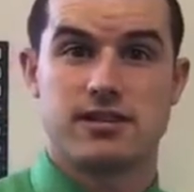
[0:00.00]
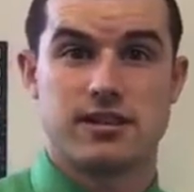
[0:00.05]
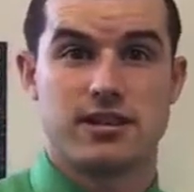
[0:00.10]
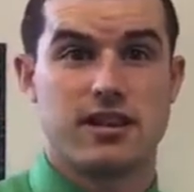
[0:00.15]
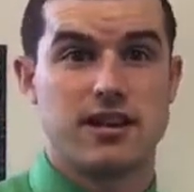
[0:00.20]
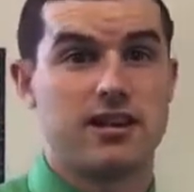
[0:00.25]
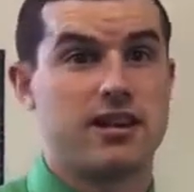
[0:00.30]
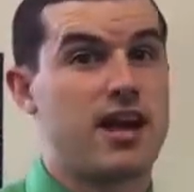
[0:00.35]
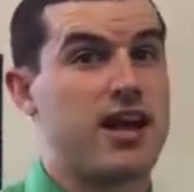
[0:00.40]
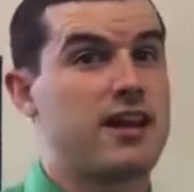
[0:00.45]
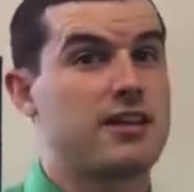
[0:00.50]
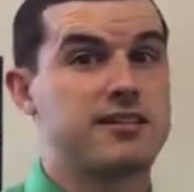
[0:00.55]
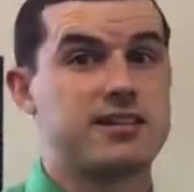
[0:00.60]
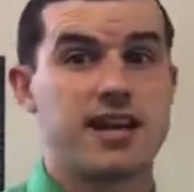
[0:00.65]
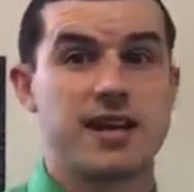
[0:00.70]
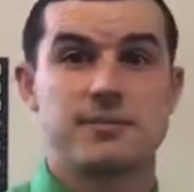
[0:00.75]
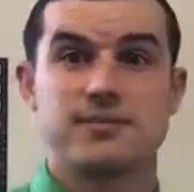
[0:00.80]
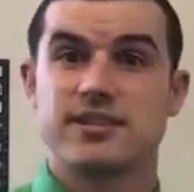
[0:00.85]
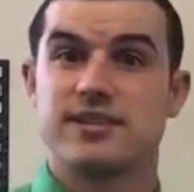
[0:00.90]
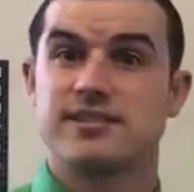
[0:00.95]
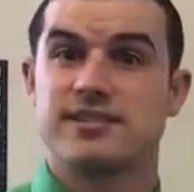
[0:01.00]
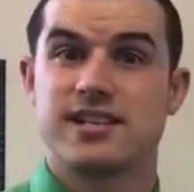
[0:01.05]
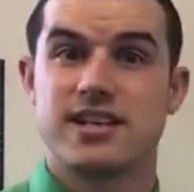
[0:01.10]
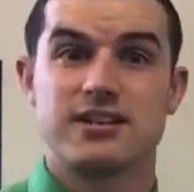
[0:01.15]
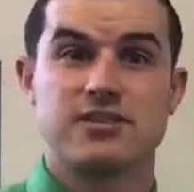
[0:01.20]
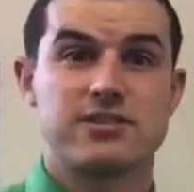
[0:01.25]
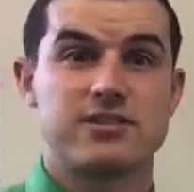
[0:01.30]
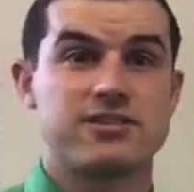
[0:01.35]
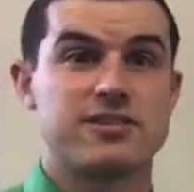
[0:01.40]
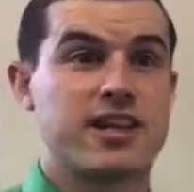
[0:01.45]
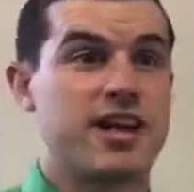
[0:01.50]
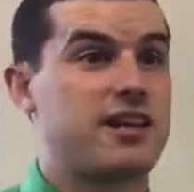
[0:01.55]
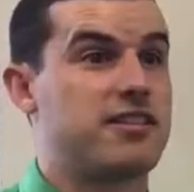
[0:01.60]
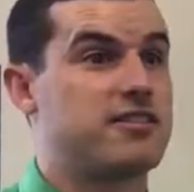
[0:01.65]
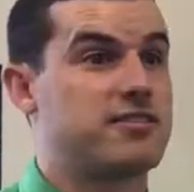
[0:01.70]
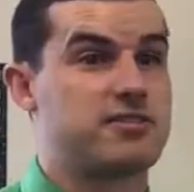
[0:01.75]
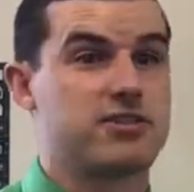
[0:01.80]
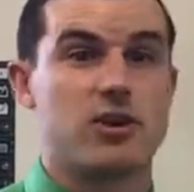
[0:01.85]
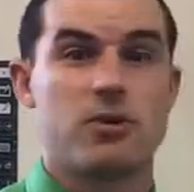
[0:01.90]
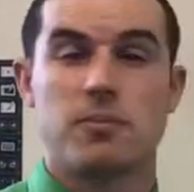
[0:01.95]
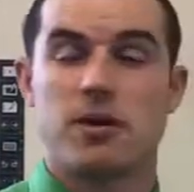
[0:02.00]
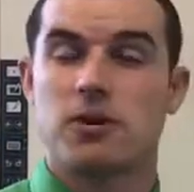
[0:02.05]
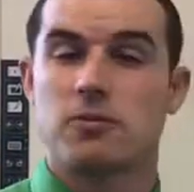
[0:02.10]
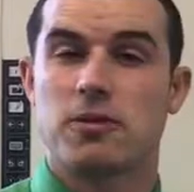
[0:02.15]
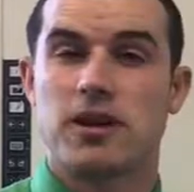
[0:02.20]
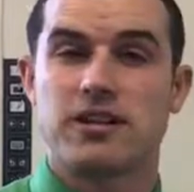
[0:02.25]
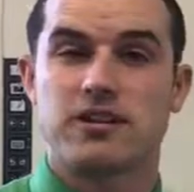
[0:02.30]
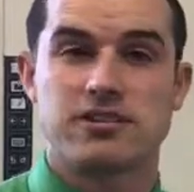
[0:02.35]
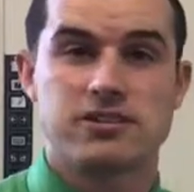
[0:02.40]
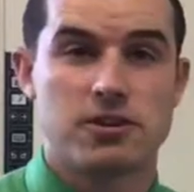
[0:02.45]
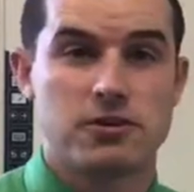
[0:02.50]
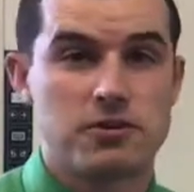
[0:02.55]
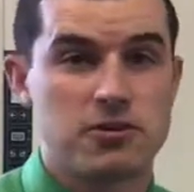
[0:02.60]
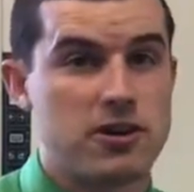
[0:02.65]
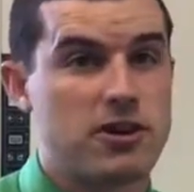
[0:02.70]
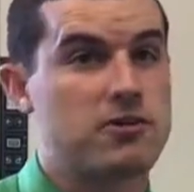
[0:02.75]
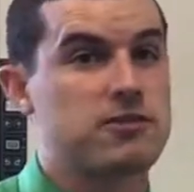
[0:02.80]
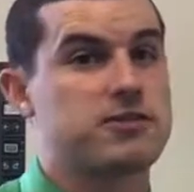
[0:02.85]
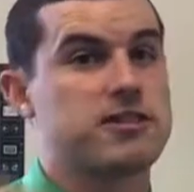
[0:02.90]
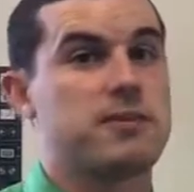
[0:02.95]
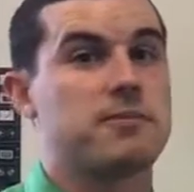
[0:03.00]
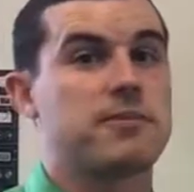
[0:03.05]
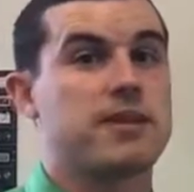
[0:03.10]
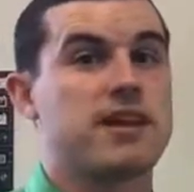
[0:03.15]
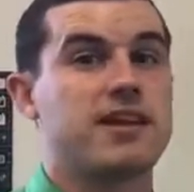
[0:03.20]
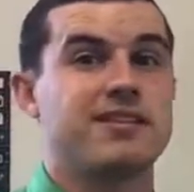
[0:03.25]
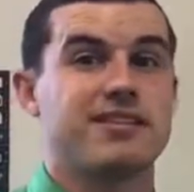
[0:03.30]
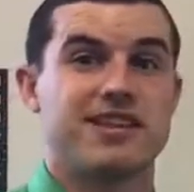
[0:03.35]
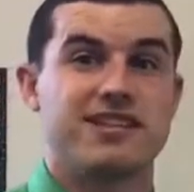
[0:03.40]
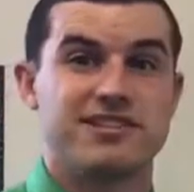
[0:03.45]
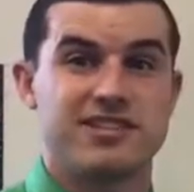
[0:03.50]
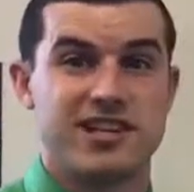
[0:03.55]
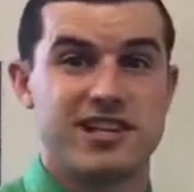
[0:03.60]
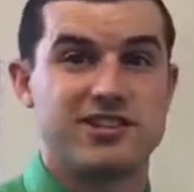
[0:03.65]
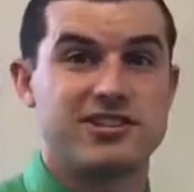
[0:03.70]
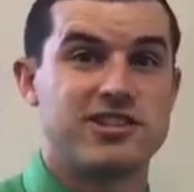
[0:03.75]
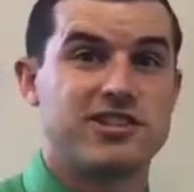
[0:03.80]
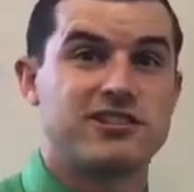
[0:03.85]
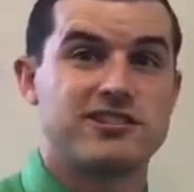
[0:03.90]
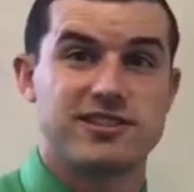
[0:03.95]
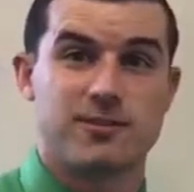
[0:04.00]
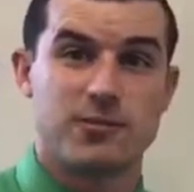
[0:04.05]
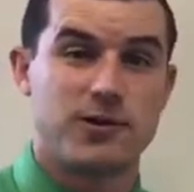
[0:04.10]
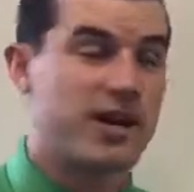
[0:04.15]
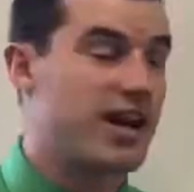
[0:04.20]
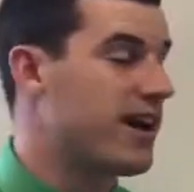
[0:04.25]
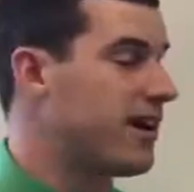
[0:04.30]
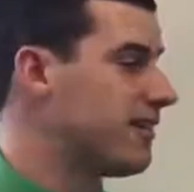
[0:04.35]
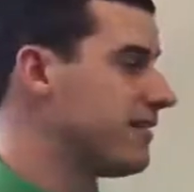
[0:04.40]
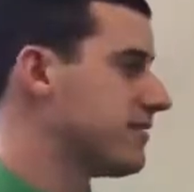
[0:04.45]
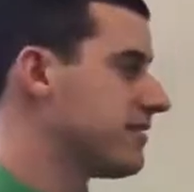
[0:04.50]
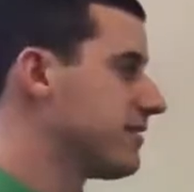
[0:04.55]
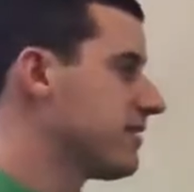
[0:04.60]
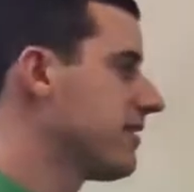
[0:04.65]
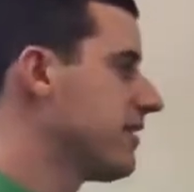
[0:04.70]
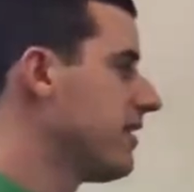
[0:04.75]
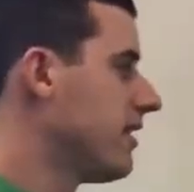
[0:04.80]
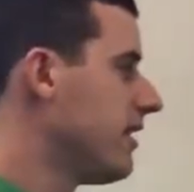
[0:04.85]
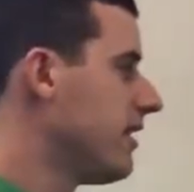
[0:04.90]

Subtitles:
A lot of times us teachers say there's no better way to show you know something than teaching someone else.